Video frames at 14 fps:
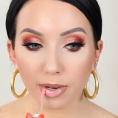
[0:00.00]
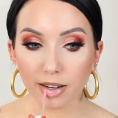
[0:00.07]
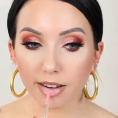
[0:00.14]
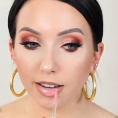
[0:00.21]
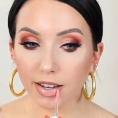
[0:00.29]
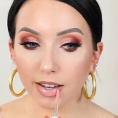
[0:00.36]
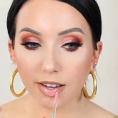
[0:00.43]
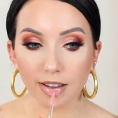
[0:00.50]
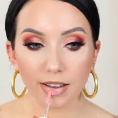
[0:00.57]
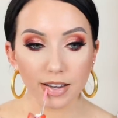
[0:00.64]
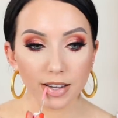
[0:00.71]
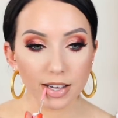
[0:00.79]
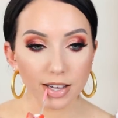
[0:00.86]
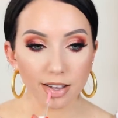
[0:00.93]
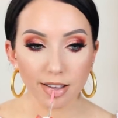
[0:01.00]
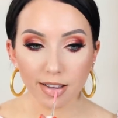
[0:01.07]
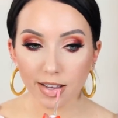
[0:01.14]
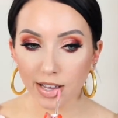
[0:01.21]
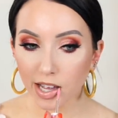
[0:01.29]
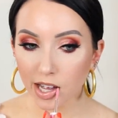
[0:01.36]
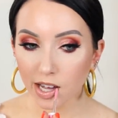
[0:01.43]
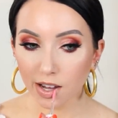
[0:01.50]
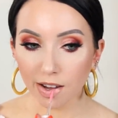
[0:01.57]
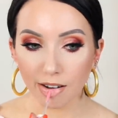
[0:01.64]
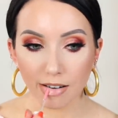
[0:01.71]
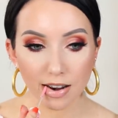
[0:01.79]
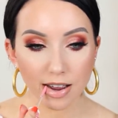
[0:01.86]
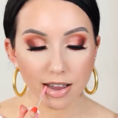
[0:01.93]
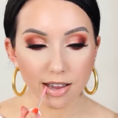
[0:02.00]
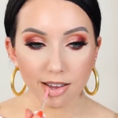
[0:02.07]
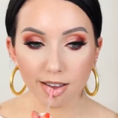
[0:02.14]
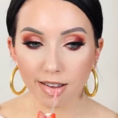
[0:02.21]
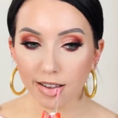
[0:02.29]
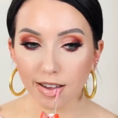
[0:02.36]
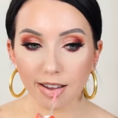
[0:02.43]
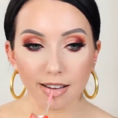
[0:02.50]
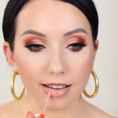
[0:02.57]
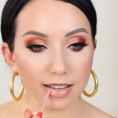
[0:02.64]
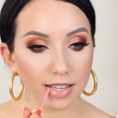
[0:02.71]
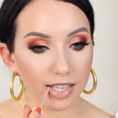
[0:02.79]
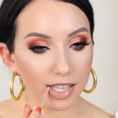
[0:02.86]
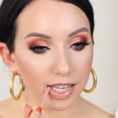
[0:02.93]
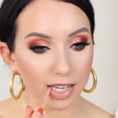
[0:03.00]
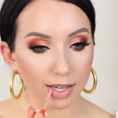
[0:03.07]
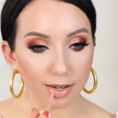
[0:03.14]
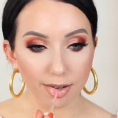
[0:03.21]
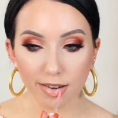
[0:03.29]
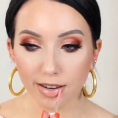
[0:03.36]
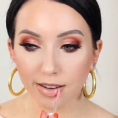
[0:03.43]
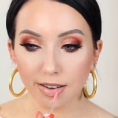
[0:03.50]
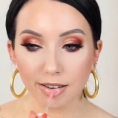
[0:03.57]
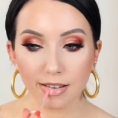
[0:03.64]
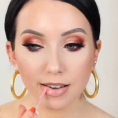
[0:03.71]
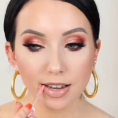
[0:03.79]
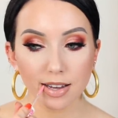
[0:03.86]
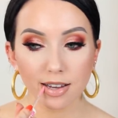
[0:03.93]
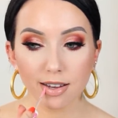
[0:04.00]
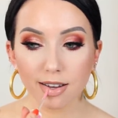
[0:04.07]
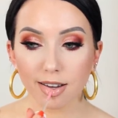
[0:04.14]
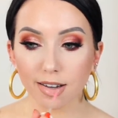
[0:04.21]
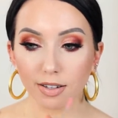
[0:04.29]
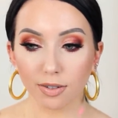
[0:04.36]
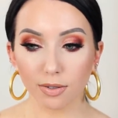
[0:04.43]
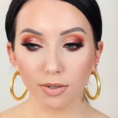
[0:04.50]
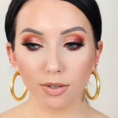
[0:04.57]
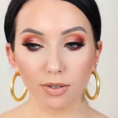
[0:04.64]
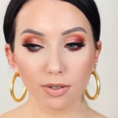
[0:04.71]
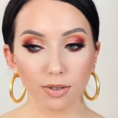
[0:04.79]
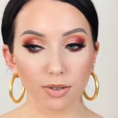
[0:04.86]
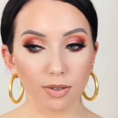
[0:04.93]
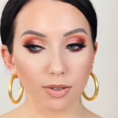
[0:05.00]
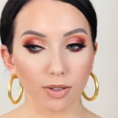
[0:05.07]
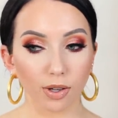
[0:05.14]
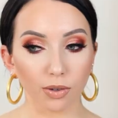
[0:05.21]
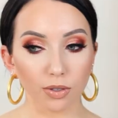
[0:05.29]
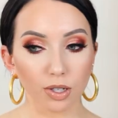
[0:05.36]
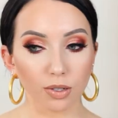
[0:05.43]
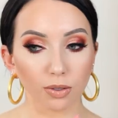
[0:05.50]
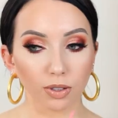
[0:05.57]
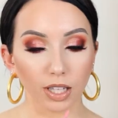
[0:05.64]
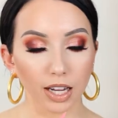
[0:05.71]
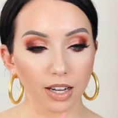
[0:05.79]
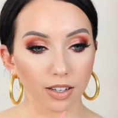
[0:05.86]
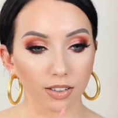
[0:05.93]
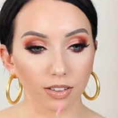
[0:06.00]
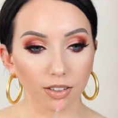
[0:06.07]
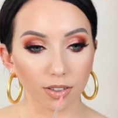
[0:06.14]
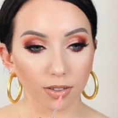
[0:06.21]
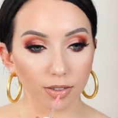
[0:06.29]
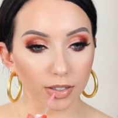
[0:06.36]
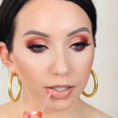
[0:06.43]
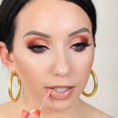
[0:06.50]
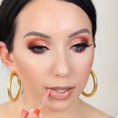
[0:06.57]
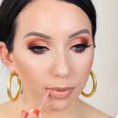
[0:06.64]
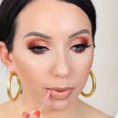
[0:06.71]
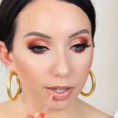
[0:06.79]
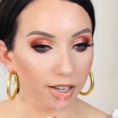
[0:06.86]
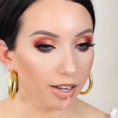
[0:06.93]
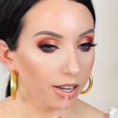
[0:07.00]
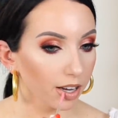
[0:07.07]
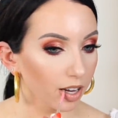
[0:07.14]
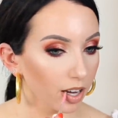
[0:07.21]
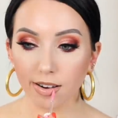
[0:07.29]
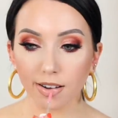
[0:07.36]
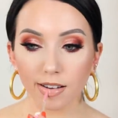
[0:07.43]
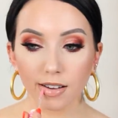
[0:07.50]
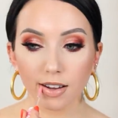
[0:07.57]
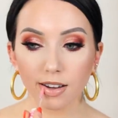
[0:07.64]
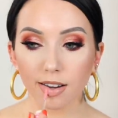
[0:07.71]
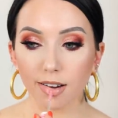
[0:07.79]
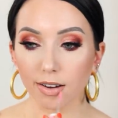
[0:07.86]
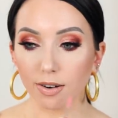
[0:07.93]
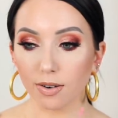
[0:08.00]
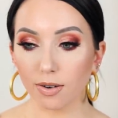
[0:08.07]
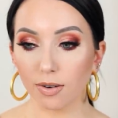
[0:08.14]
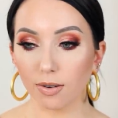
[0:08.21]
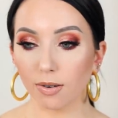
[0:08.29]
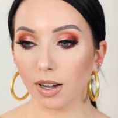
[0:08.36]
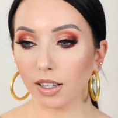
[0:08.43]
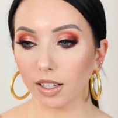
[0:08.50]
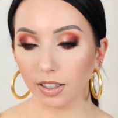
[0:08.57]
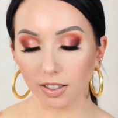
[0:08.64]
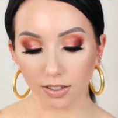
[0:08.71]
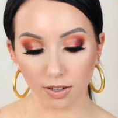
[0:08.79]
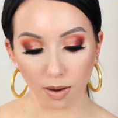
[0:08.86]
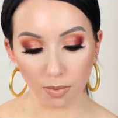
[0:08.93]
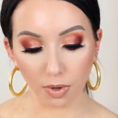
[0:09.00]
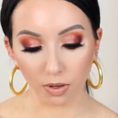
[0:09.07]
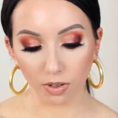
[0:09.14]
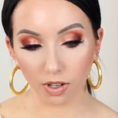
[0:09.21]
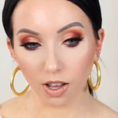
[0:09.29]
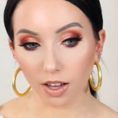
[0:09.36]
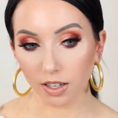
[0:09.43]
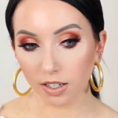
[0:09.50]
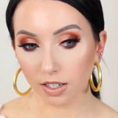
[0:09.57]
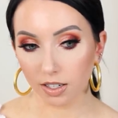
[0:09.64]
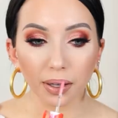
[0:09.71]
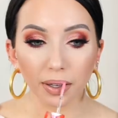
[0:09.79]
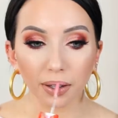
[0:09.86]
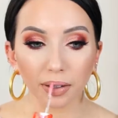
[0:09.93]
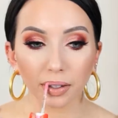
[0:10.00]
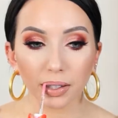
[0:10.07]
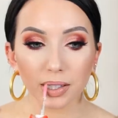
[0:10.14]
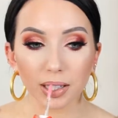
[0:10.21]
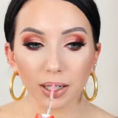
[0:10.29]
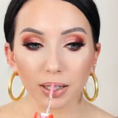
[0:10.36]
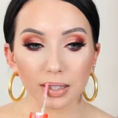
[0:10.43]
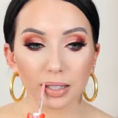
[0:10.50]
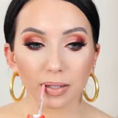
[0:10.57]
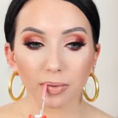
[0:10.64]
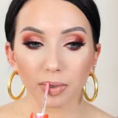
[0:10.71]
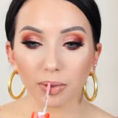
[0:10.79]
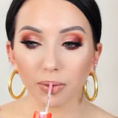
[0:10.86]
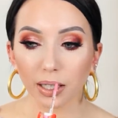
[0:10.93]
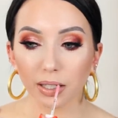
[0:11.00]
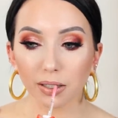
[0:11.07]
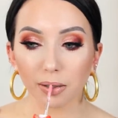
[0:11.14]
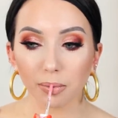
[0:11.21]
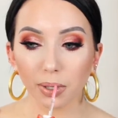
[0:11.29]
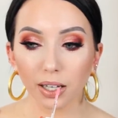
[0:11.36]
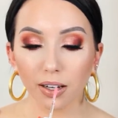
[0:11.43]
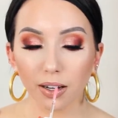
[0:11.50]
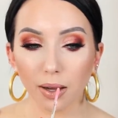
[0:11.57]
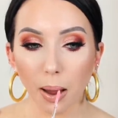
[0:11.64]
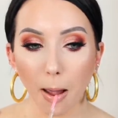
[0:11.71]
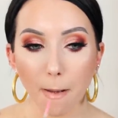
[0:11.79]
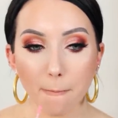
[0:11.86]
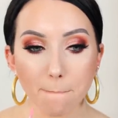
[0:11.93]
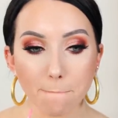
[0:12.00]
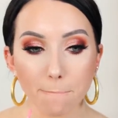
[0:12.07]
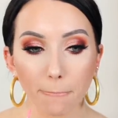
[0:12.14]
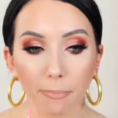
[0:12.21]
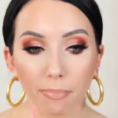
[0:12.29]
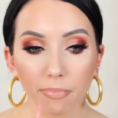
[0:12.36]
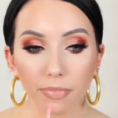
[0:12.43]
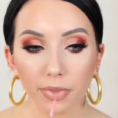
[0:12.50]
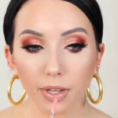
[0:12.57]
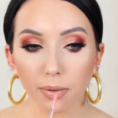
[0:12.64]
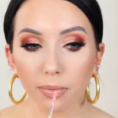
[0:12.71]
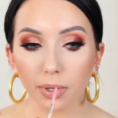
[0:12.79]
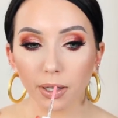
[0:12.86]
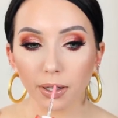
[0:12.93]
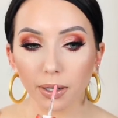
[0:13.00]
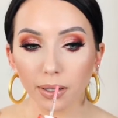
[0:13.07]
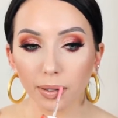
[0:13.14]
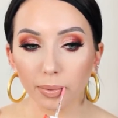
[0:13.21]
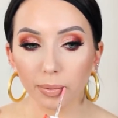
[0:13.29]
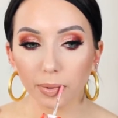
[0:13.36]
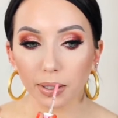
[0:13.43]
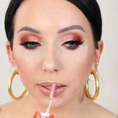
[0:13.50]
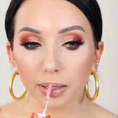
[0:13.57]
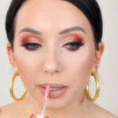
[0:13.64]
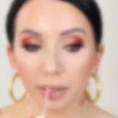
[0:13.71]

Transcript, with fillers: pink. Oh, as it's like, ooh, those two layered look really pretty. Oh, I like this combo a lot. It looks like it's gonna be way too pink. Then it kind of blends